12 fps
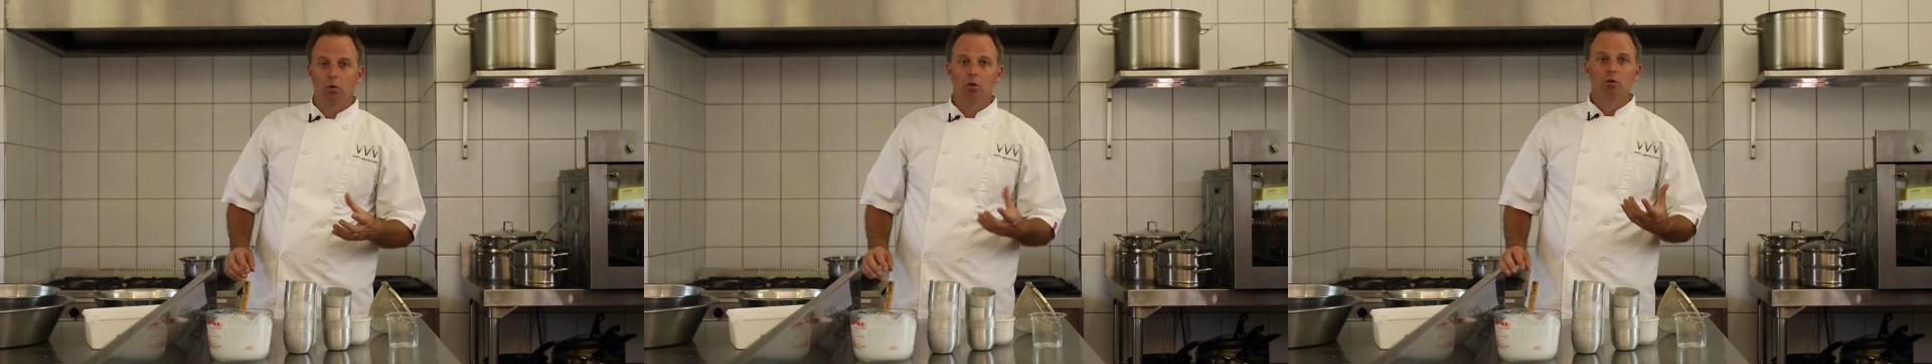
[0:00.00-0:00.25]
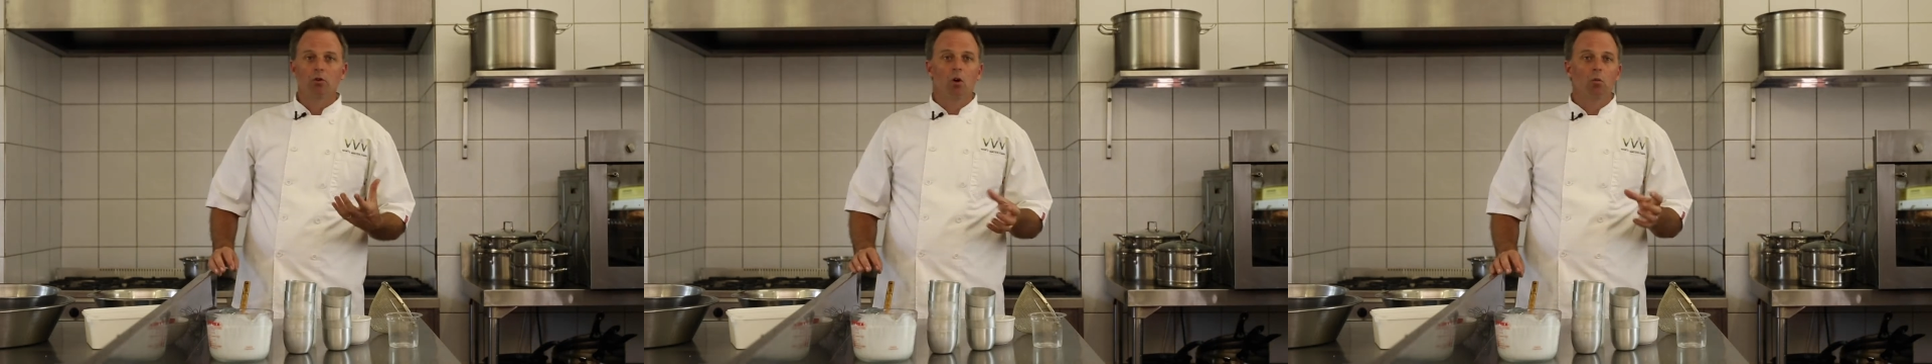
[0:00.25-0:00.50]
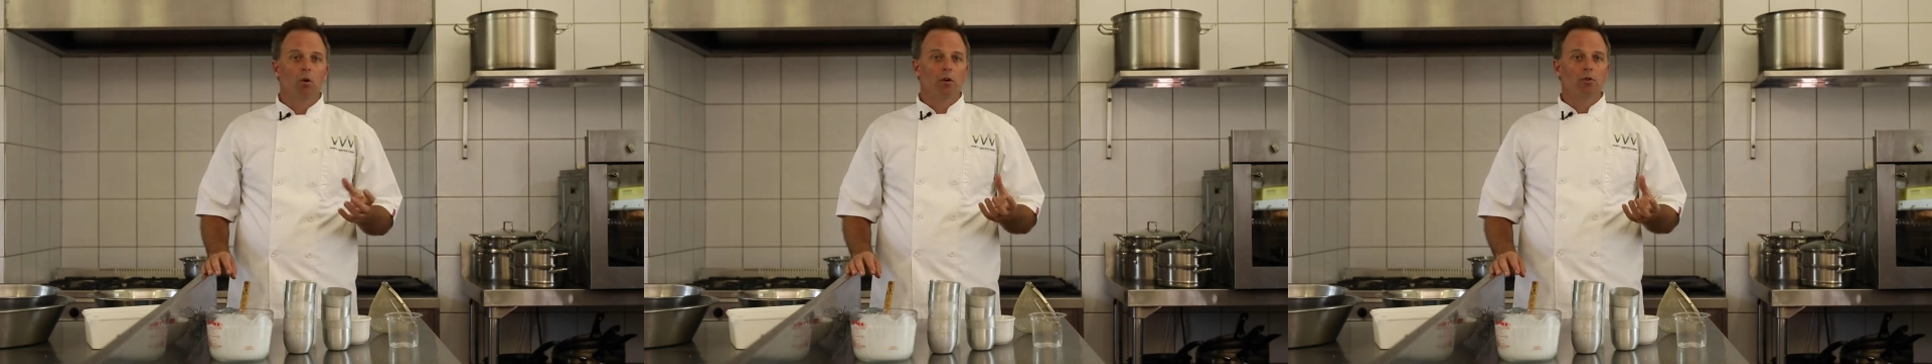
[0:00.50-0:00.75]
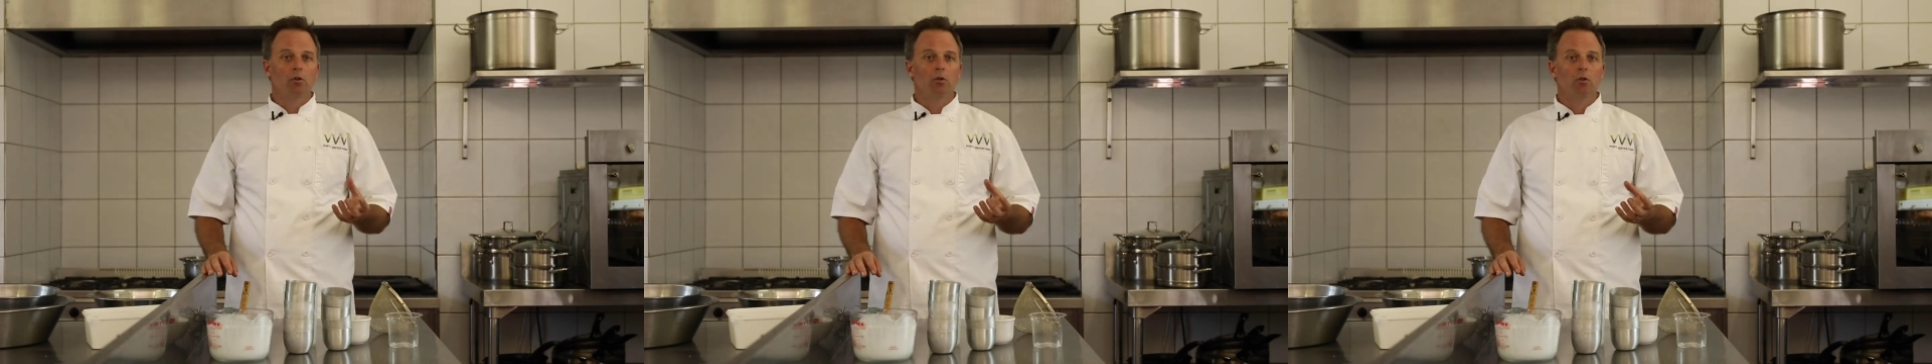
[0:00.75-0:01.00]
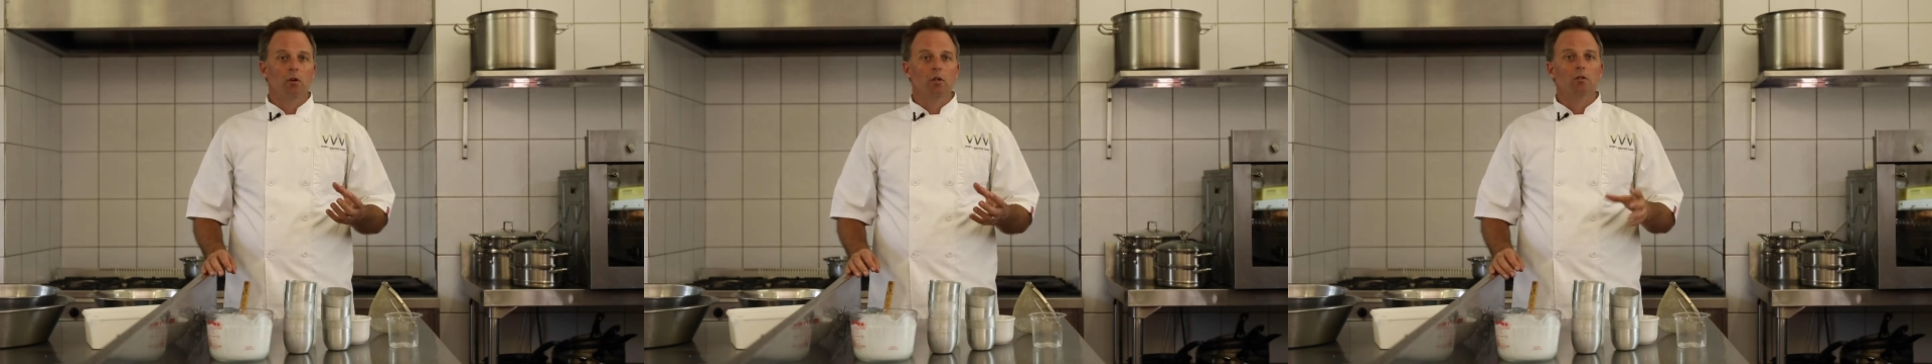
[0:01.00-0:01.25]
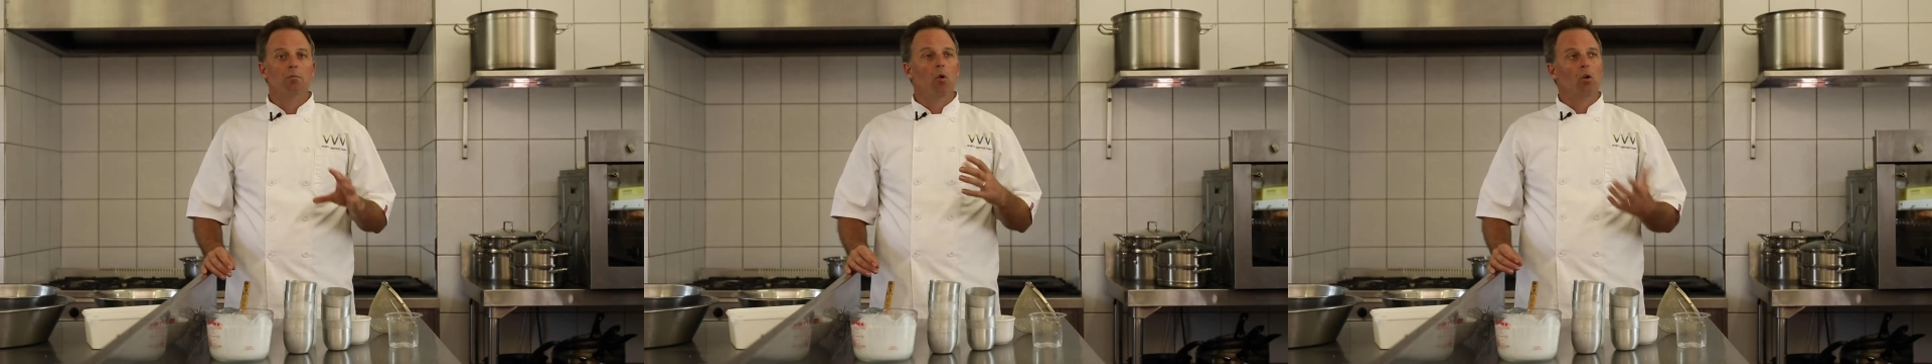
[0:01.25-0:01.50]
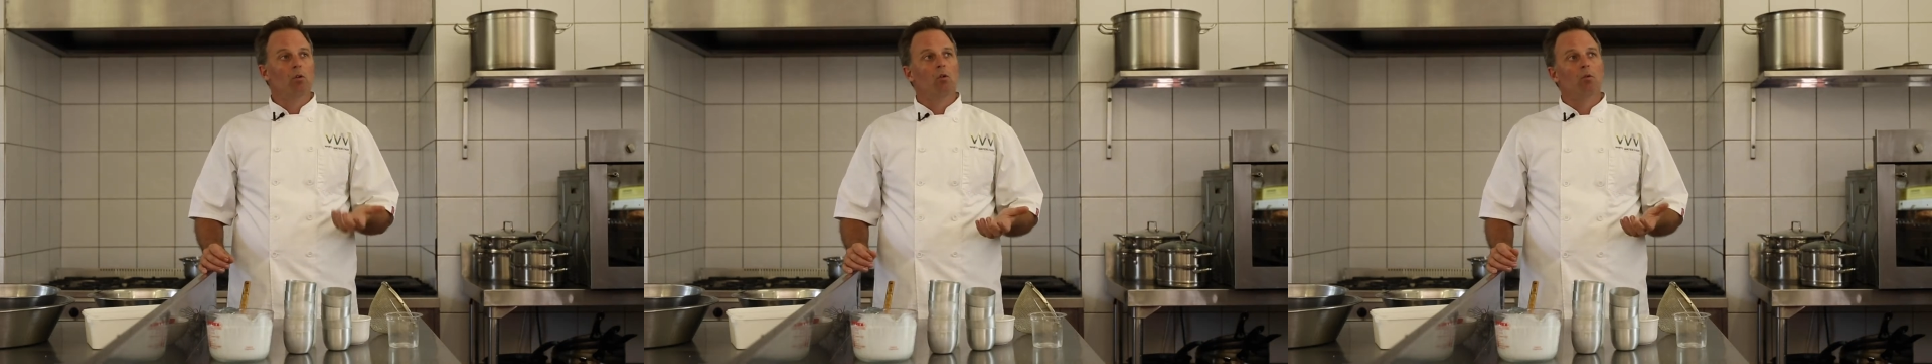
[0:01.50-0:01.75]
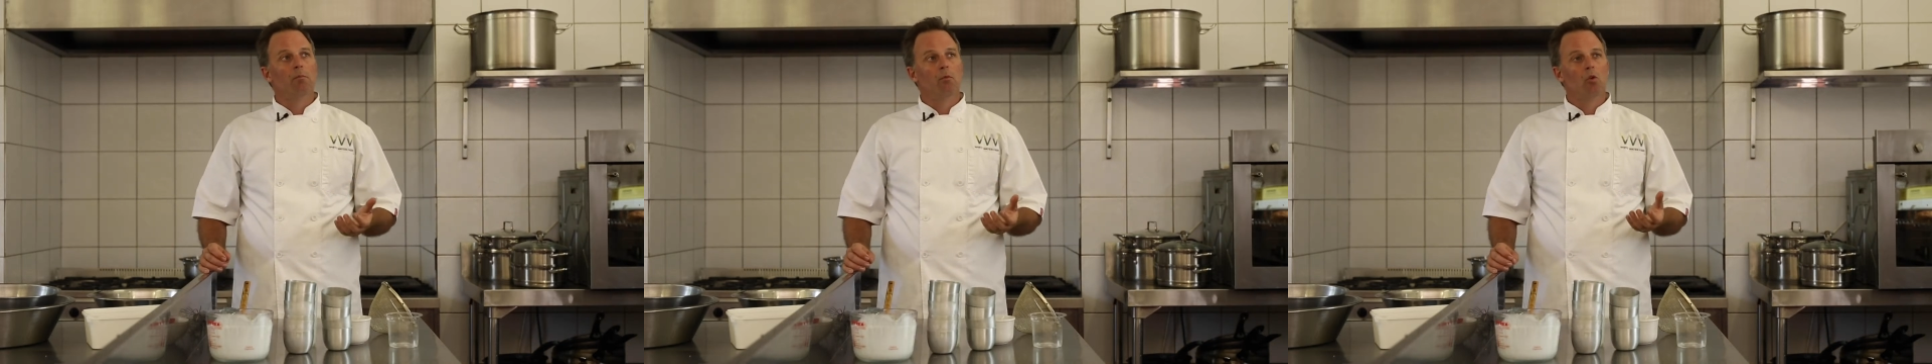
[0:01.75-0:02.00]
What you don't want to do is
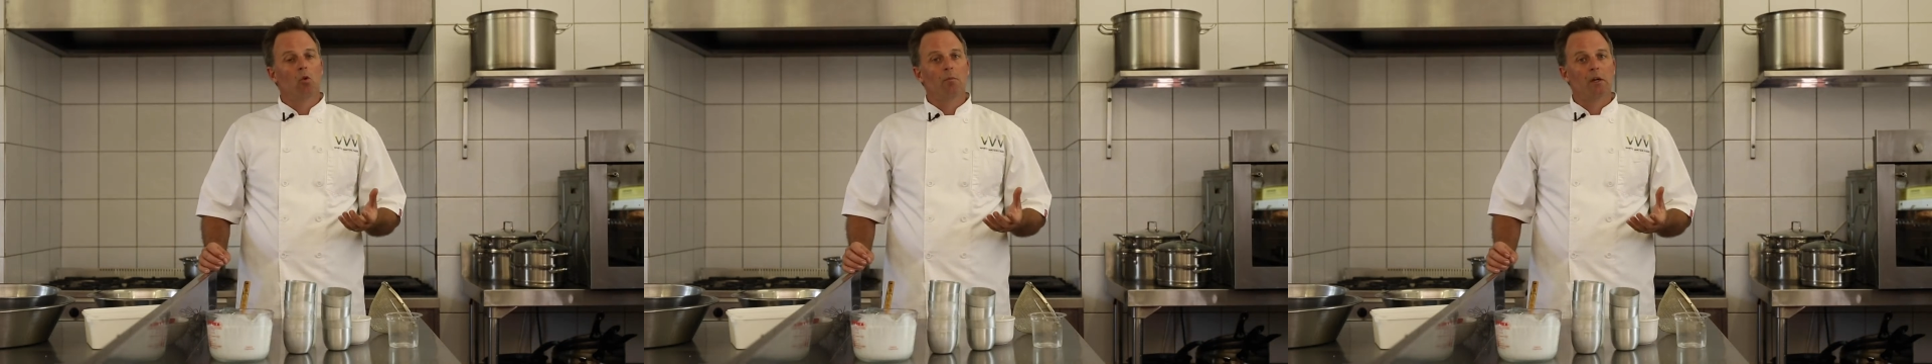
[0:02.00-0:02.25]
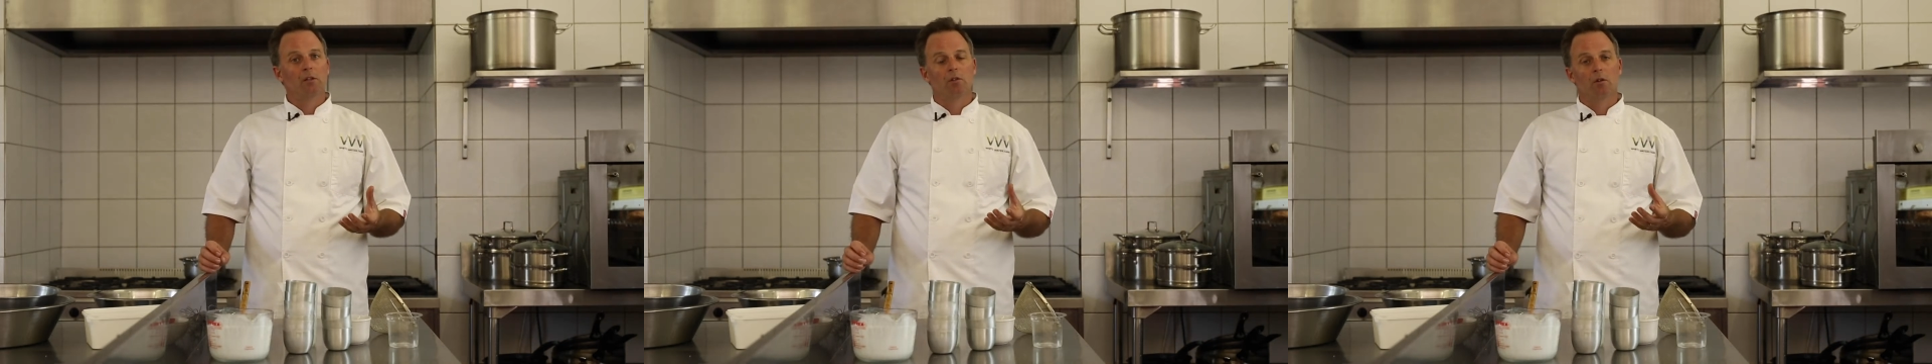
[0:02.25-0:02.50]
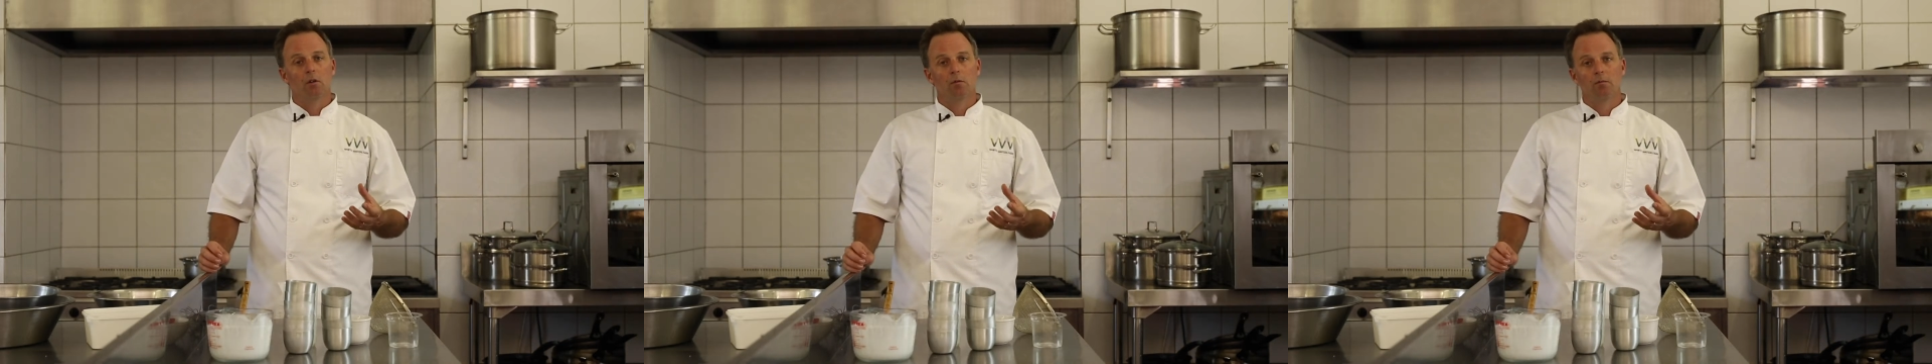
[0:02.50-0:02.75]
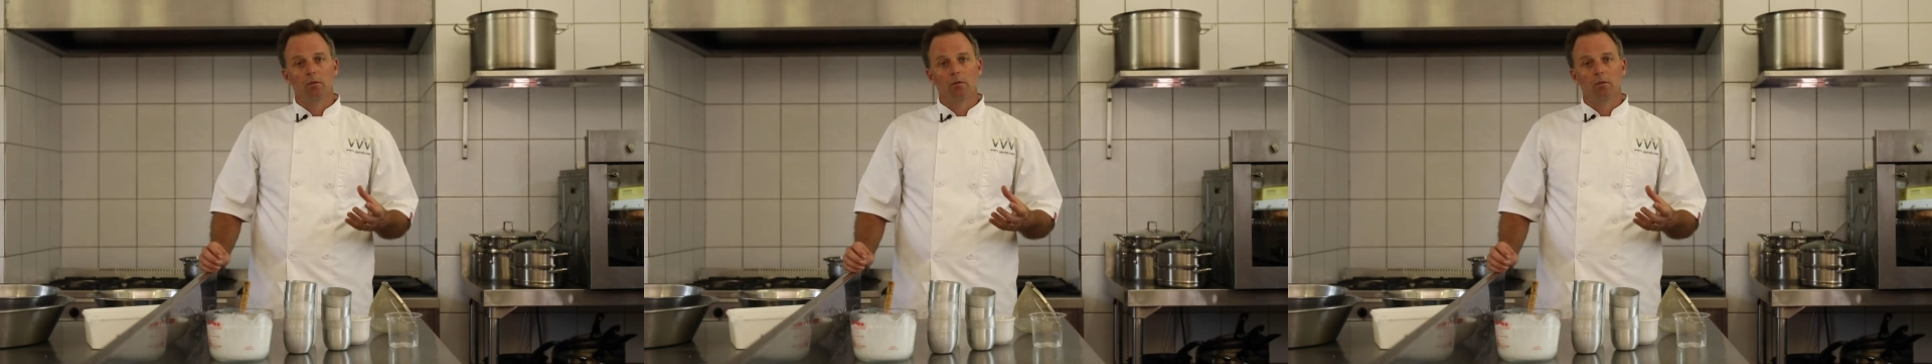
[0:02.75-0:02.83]
boil your mixture.